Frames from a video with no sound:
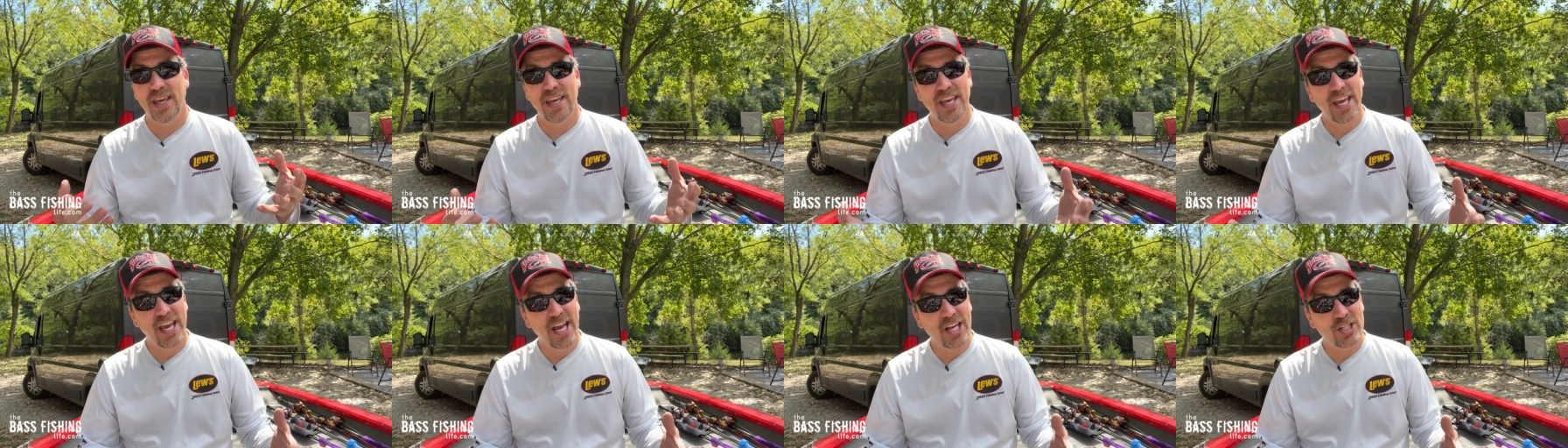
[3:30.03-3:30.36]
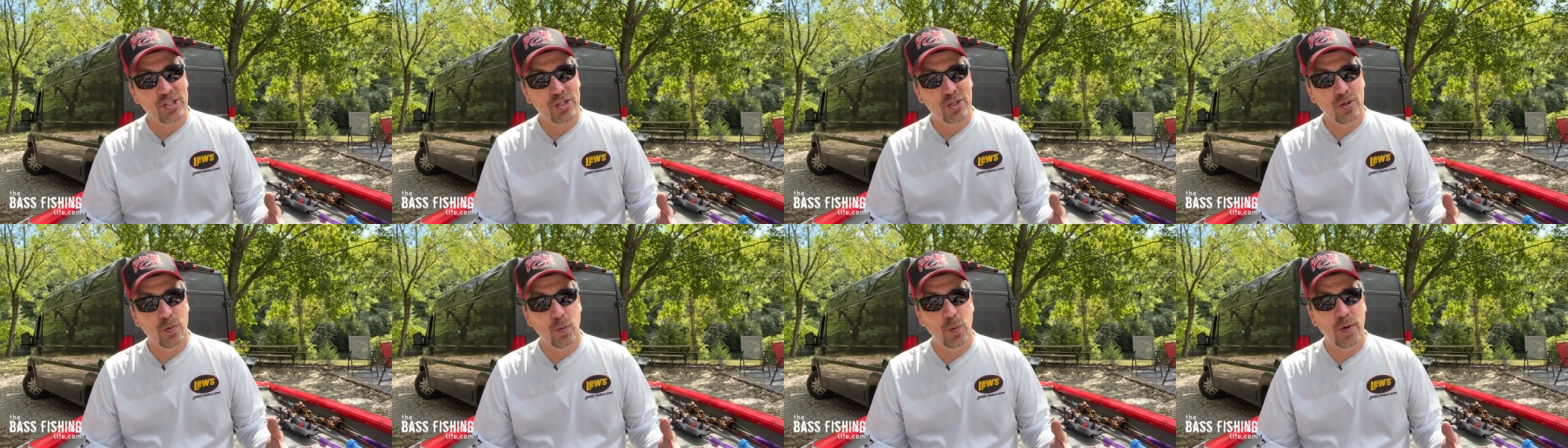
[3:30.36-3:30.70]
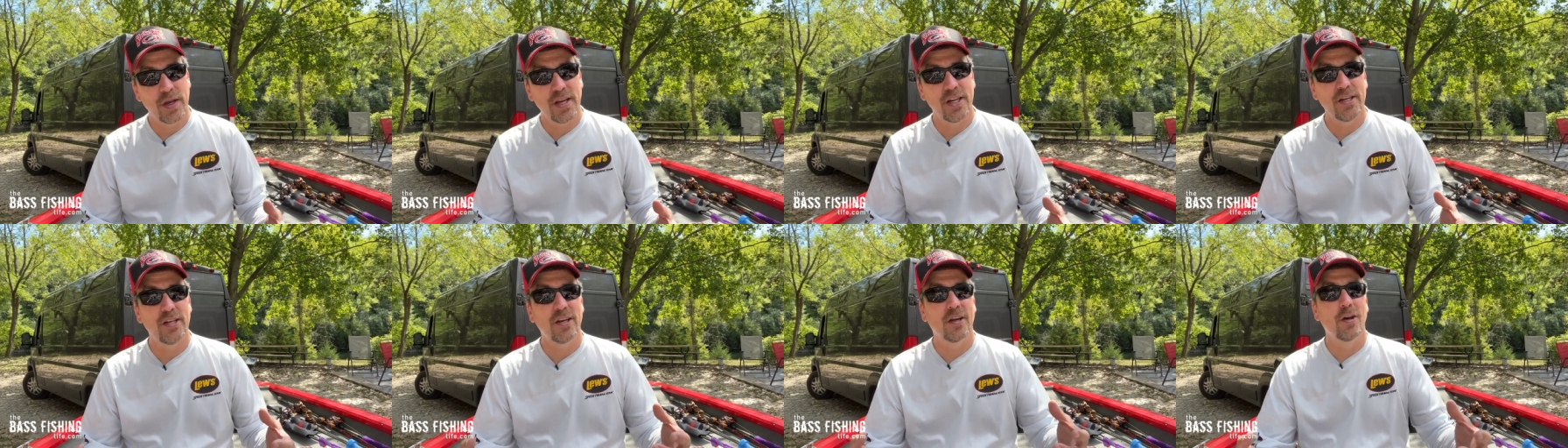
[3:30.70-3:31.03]
catch the
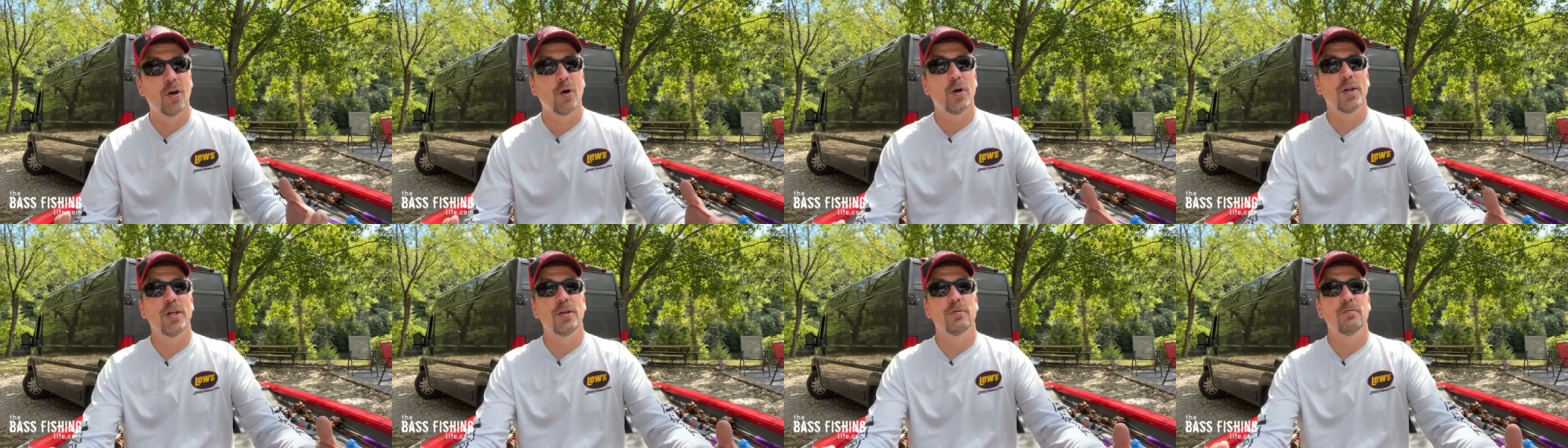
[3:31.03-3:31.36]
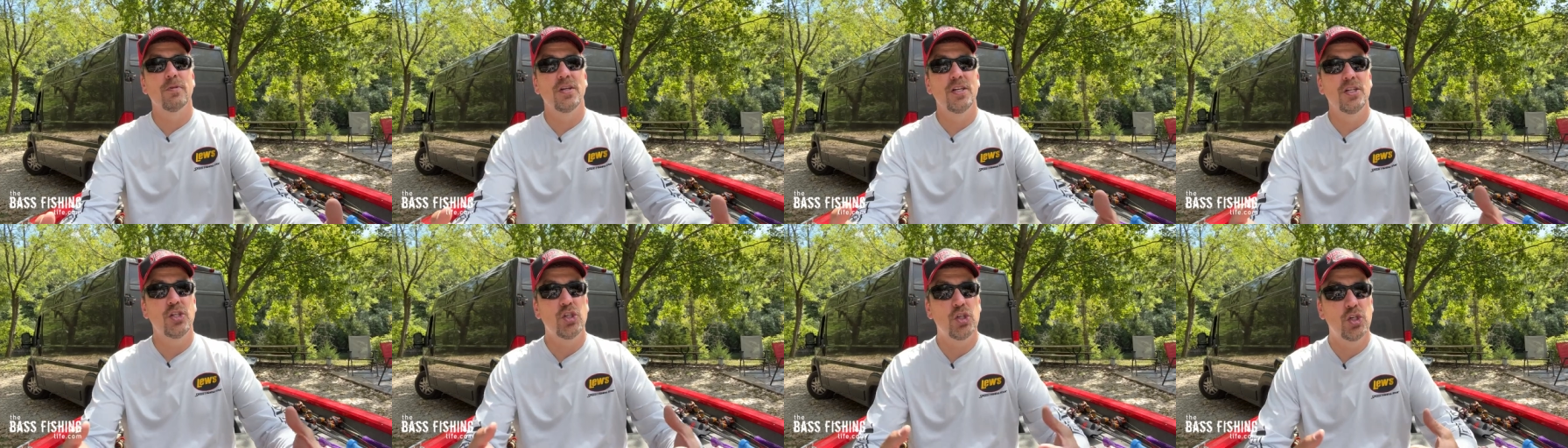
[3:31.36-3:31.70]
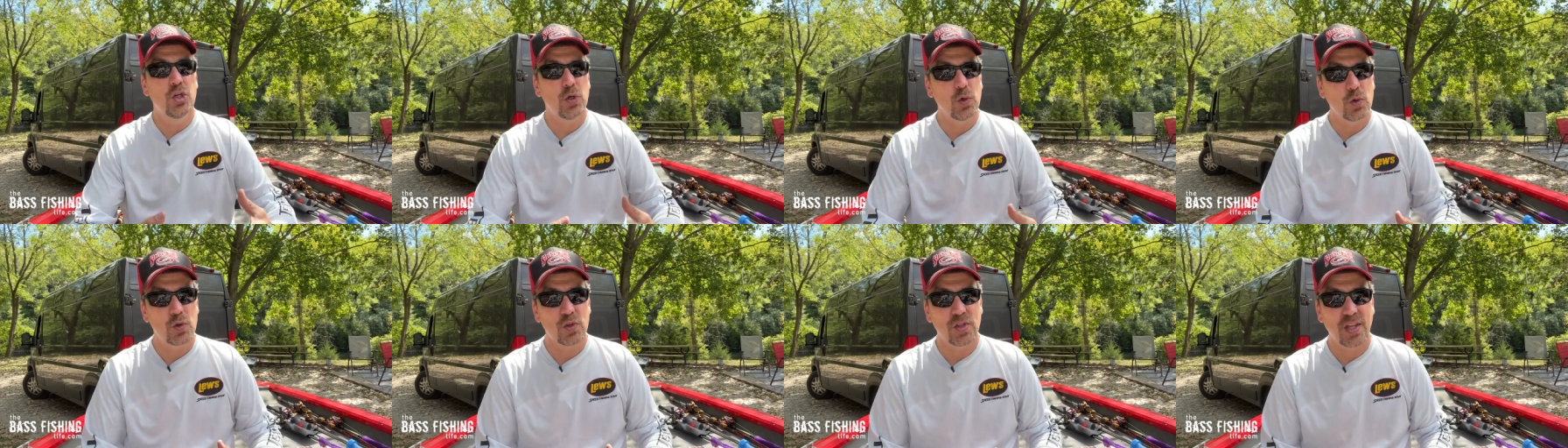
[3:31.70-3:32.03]
wind and going to
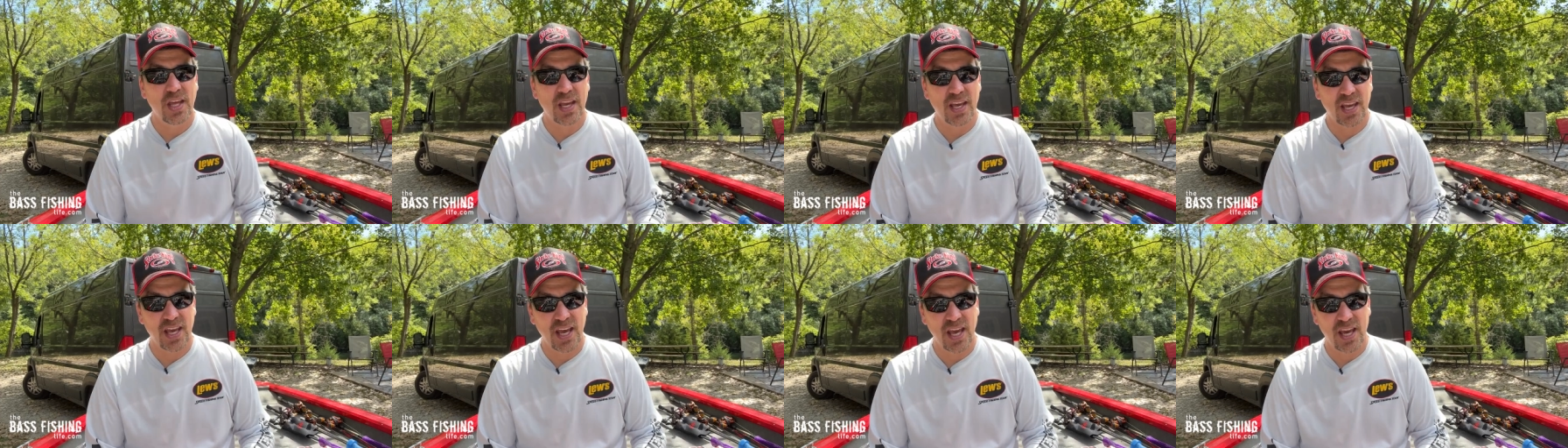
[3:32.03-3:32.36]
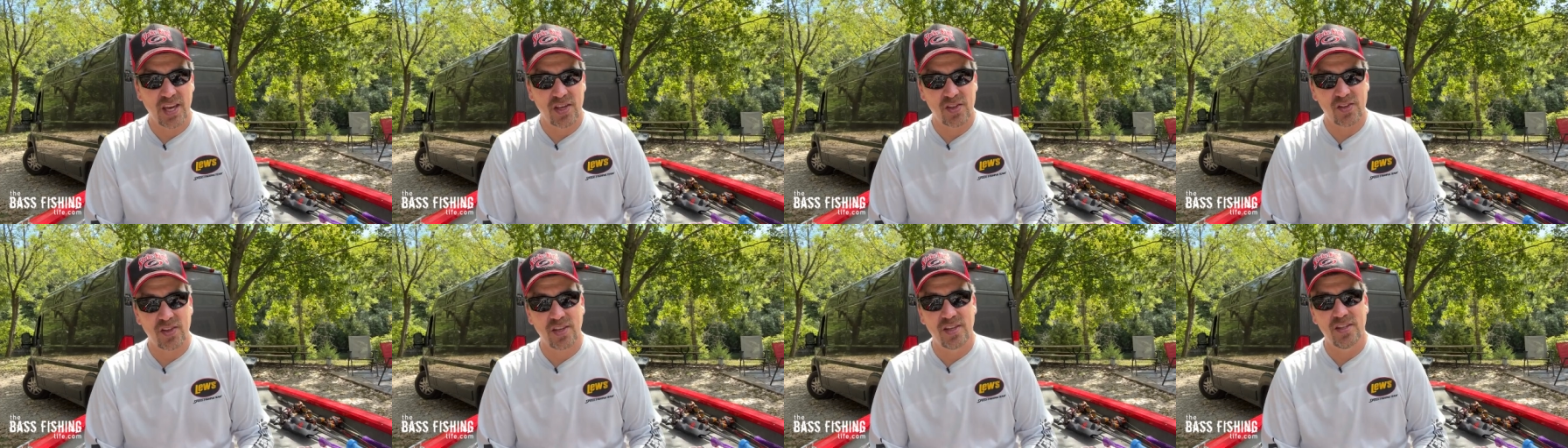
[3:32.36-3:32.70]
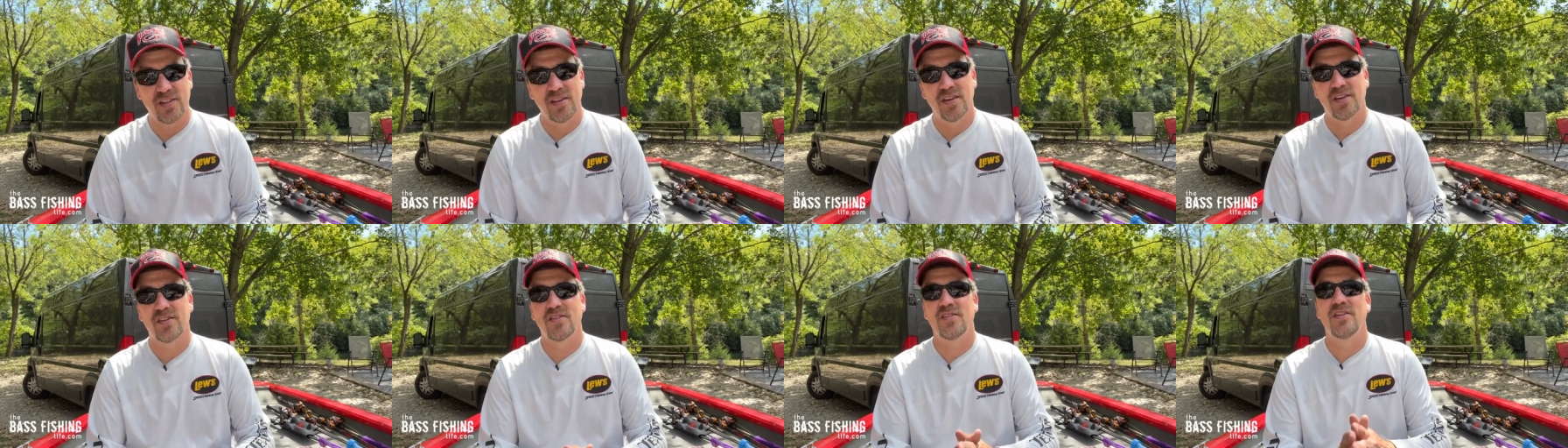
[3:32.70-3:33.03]
reduce that casting
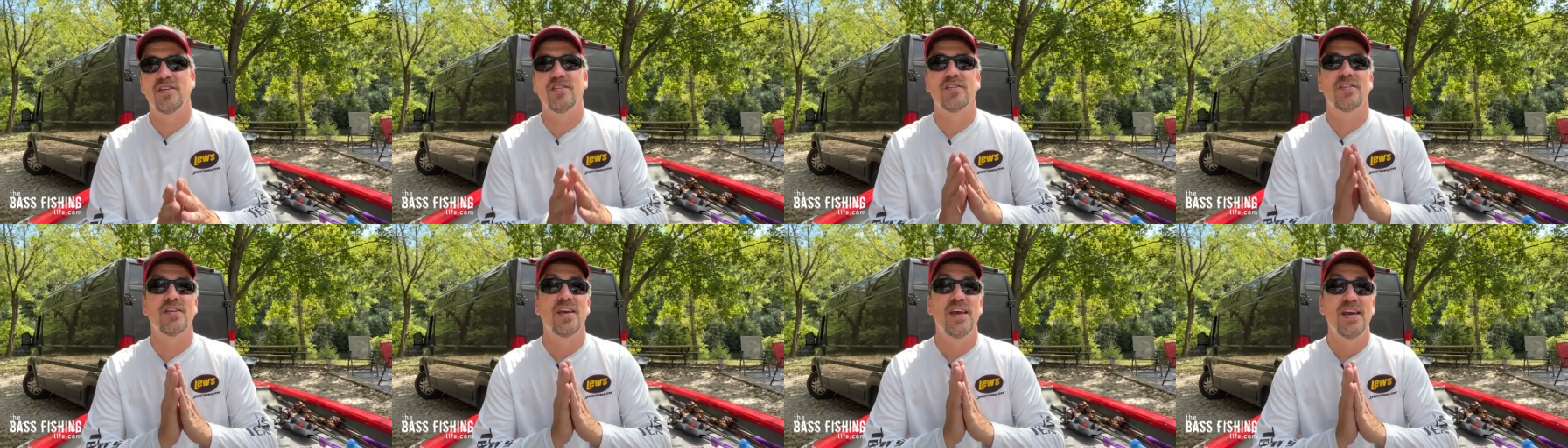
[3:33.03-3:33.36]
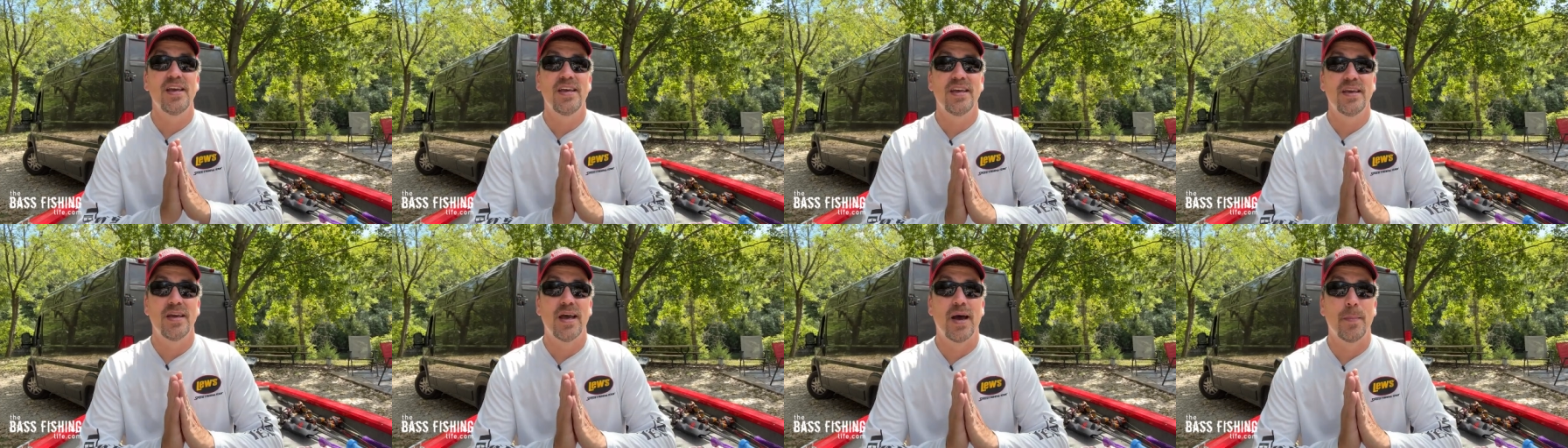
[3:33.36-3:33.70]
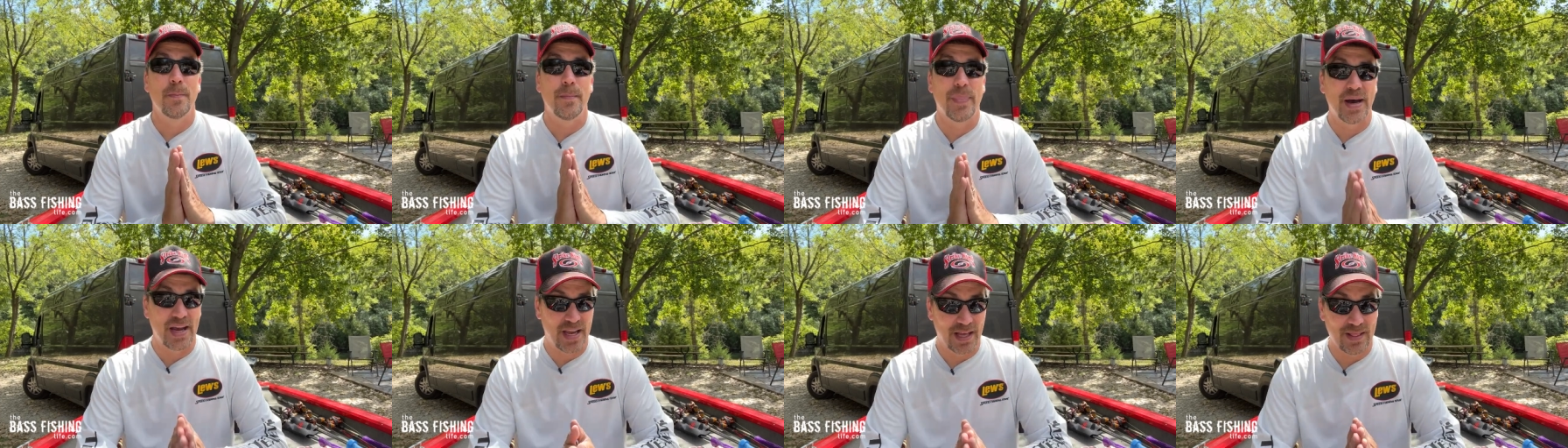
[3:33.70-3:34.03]
distance
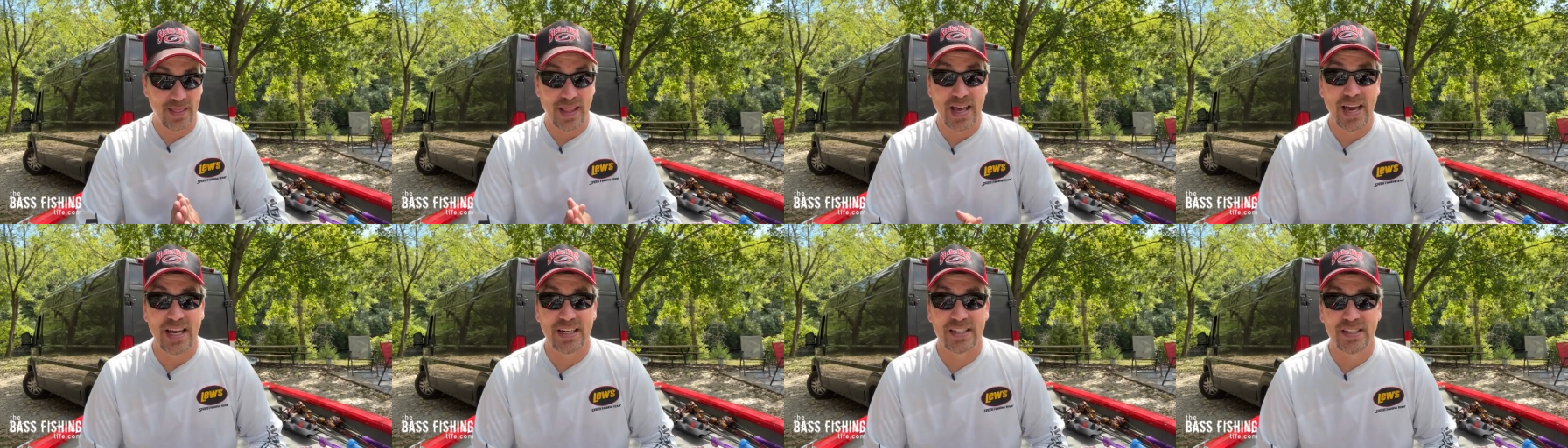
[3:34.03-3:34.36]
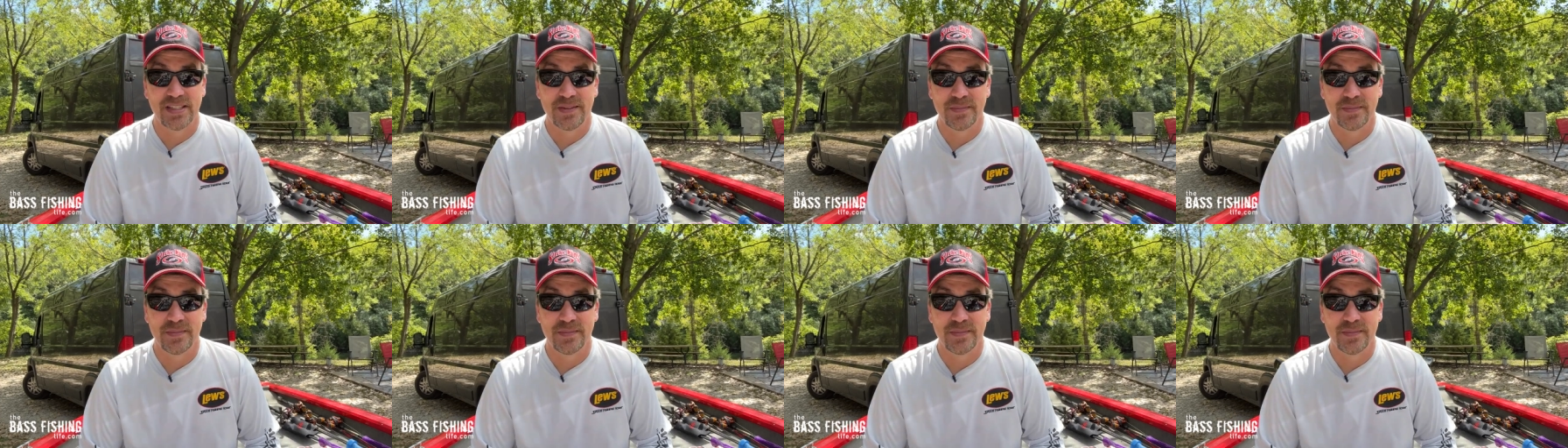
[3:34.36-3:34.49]
by a lot.